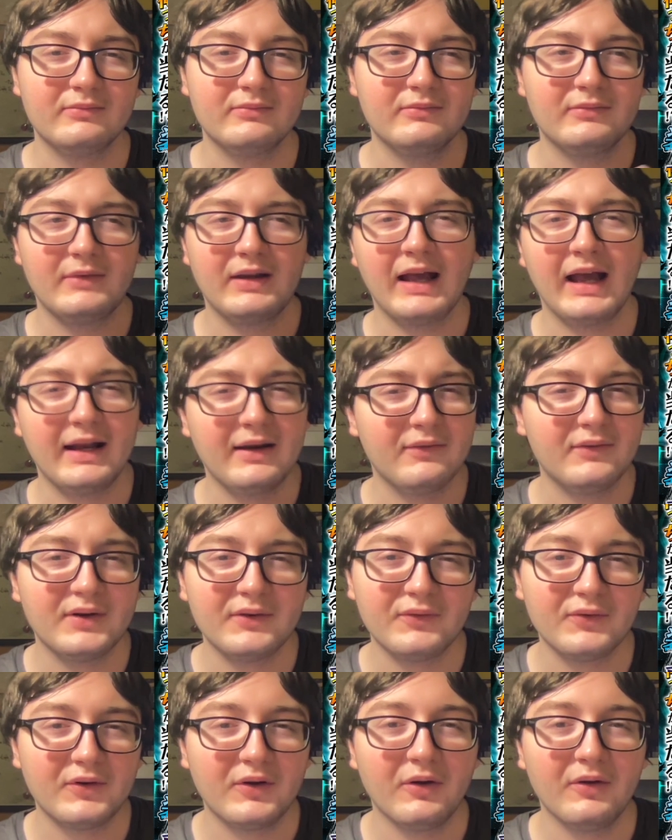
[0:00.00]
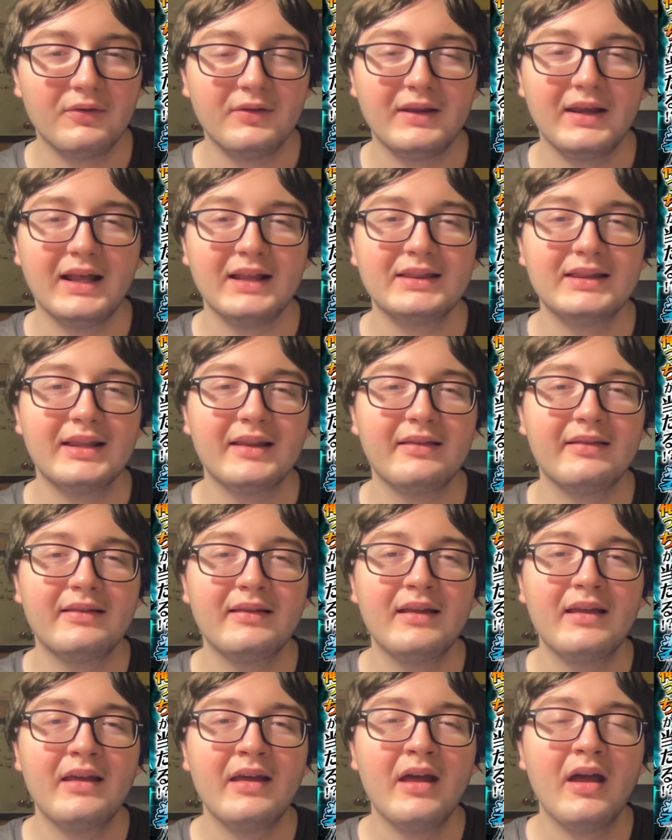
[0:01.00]
kind of difficult to get this.
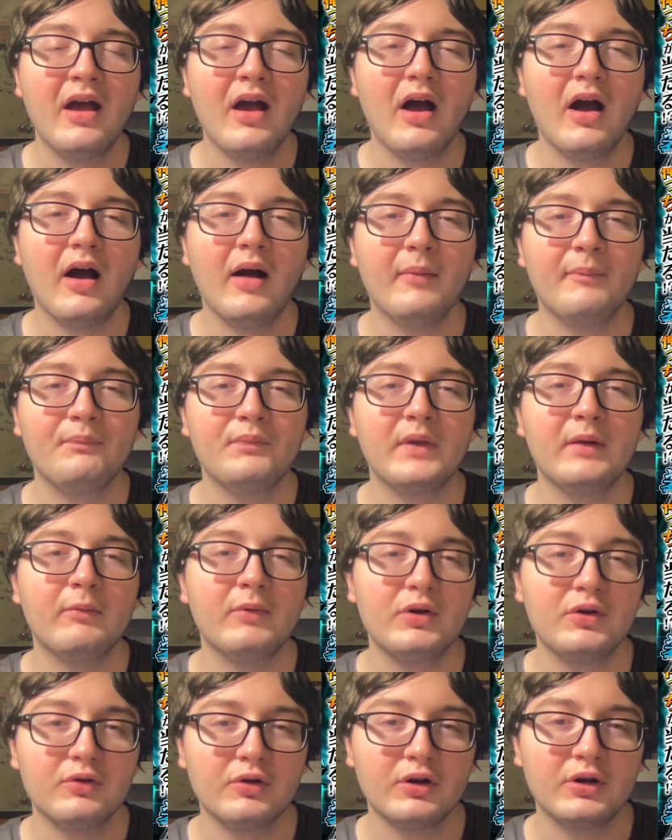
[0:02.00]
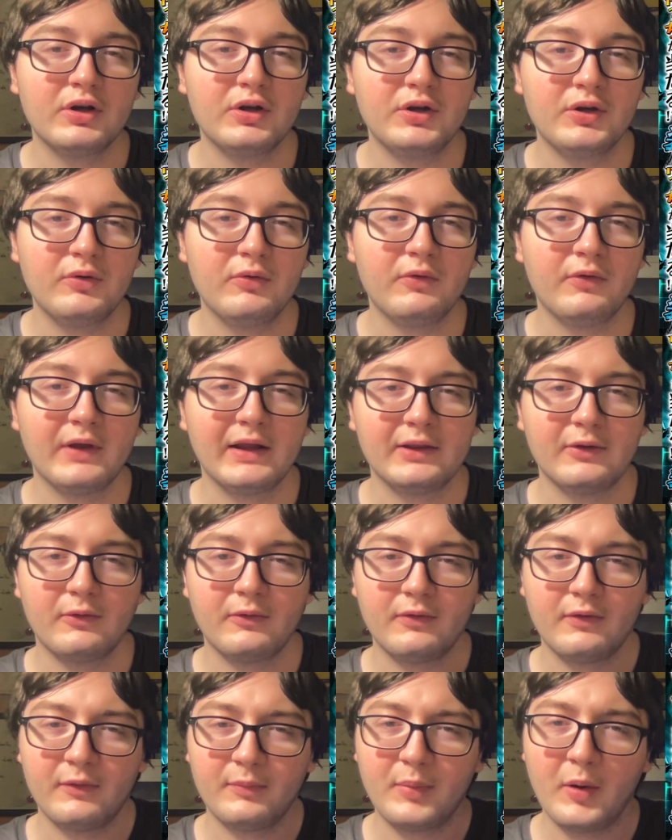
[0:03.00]
And what you're going to do is
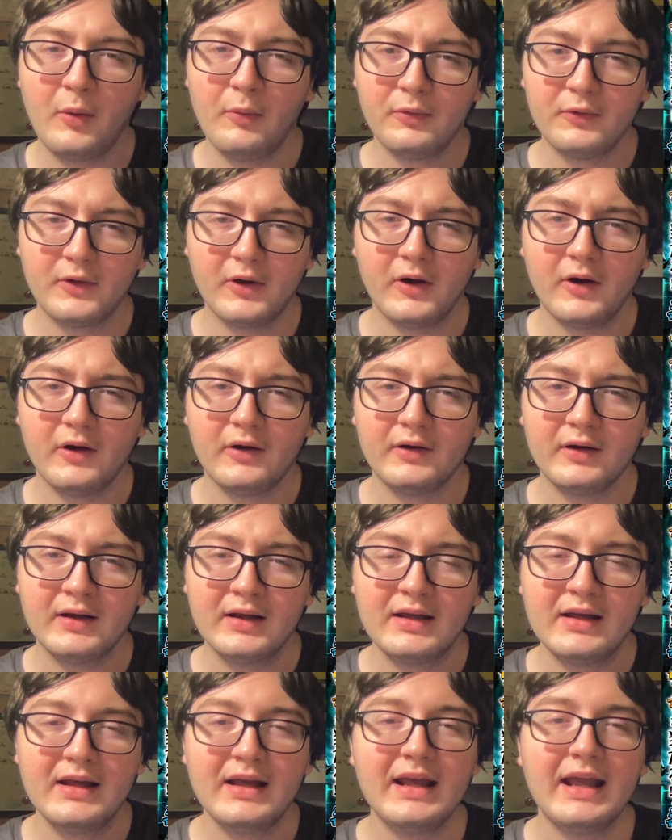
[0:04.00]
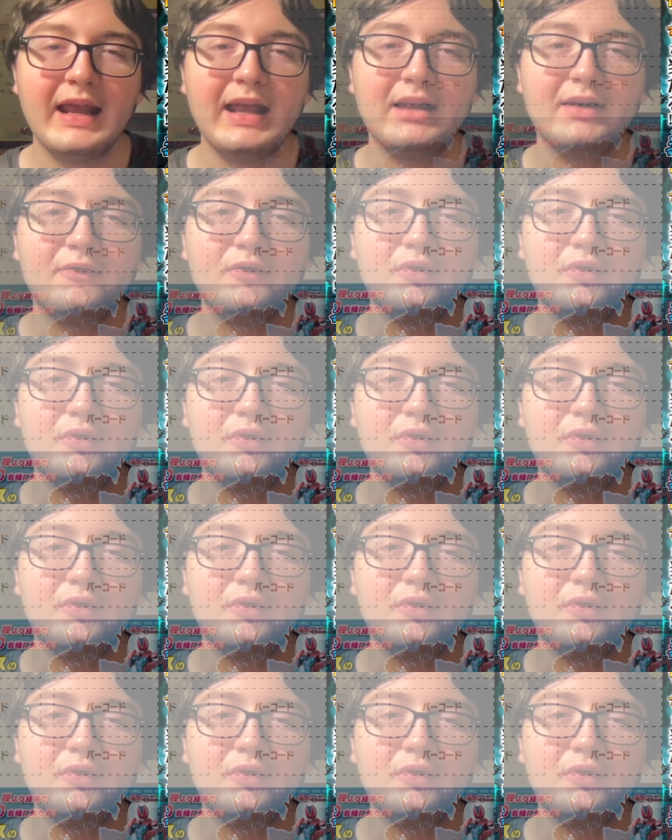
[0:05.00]
there's this postcard, and if you